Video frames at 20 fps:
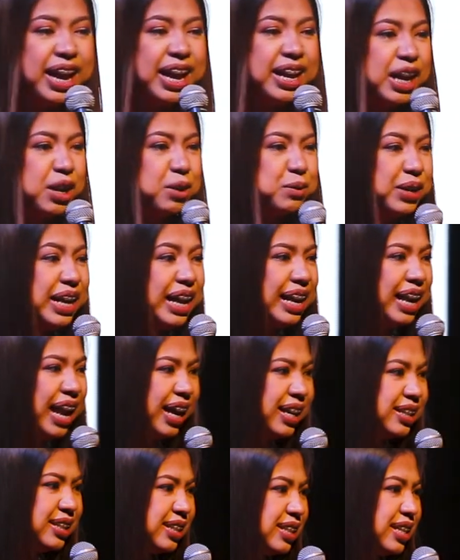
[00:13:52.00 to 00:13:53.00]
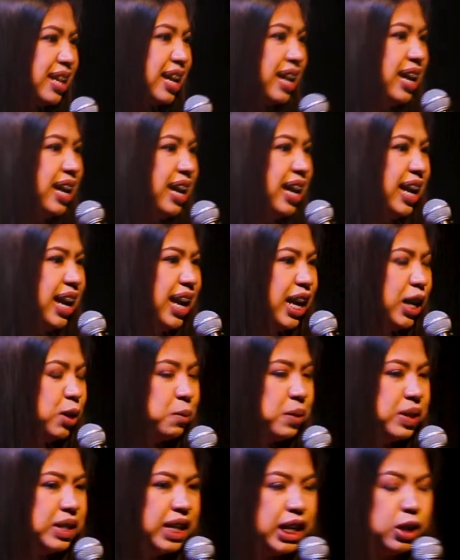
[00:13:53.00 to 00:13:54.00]
and I realized it
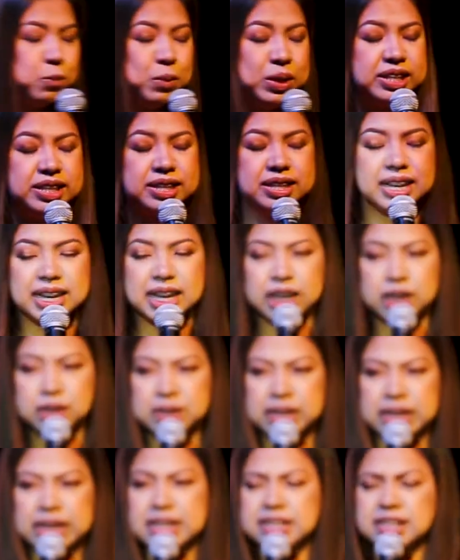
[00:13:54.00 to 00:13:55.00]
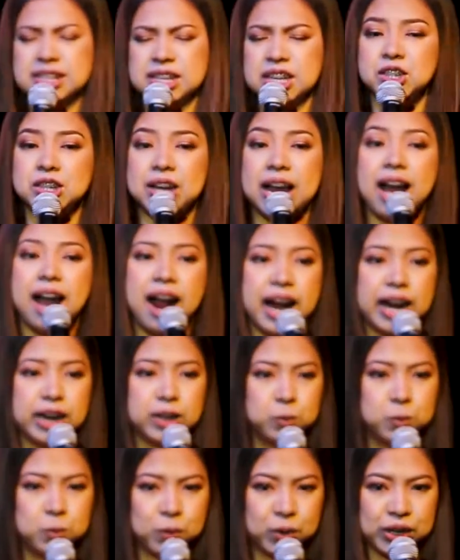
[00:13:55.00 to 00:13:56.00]
is such a
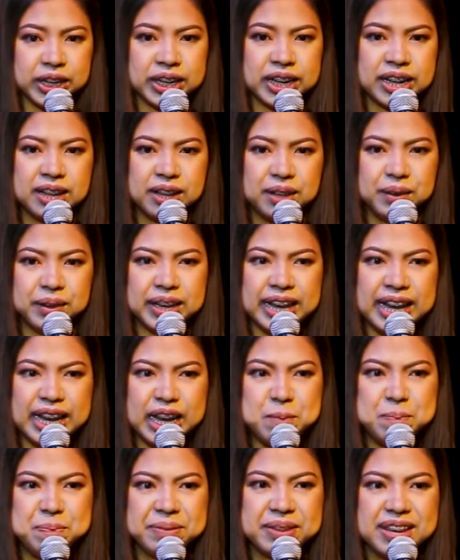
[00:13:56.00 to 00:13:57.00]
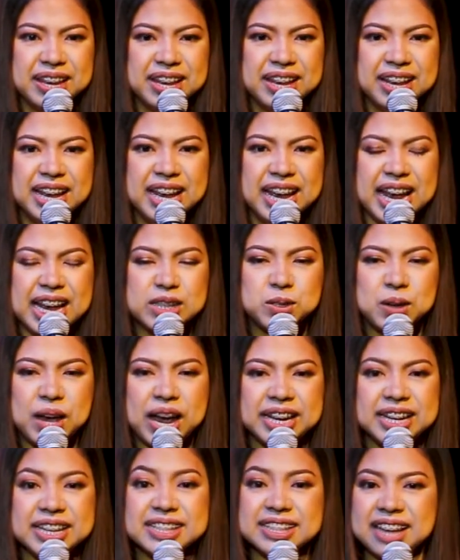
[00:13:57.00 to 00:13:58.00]
hard work, okay? And so
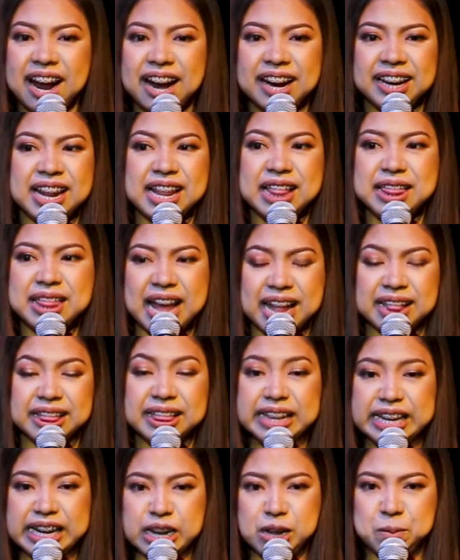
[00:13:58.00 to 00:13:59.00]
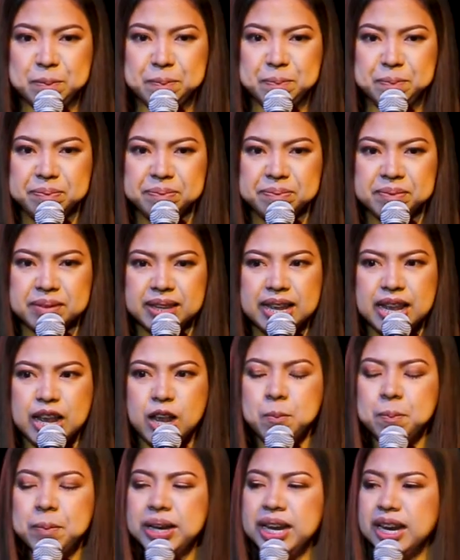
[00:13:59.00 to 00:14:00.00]
I discarded that dream.
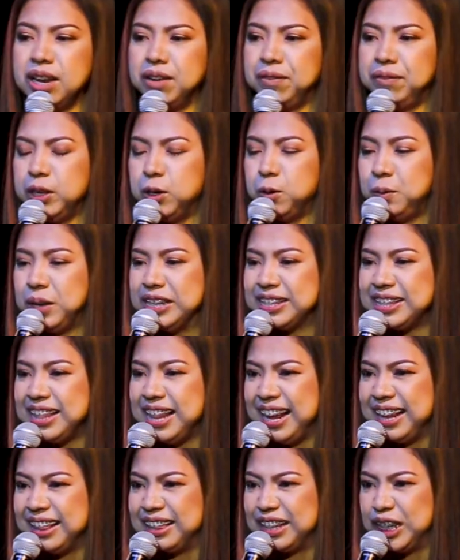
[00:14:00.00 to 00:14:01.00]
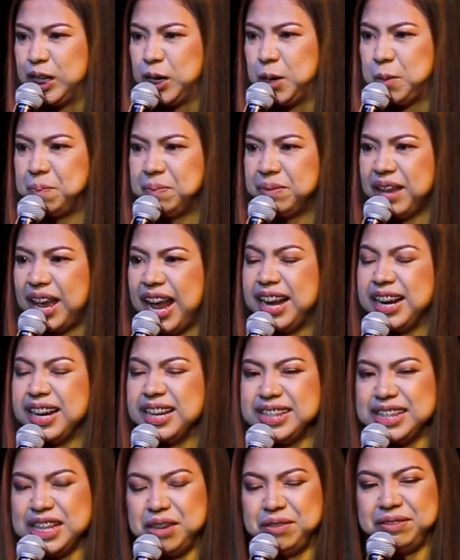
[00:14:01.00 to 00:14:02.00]
But then a few weeks later, I
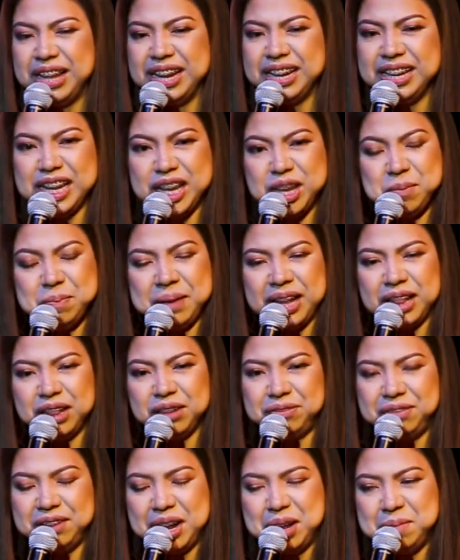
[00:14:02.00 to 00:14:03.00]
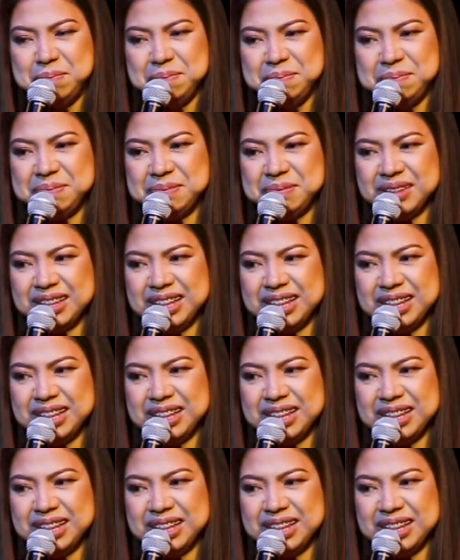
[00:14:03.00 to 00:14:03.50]
received an email from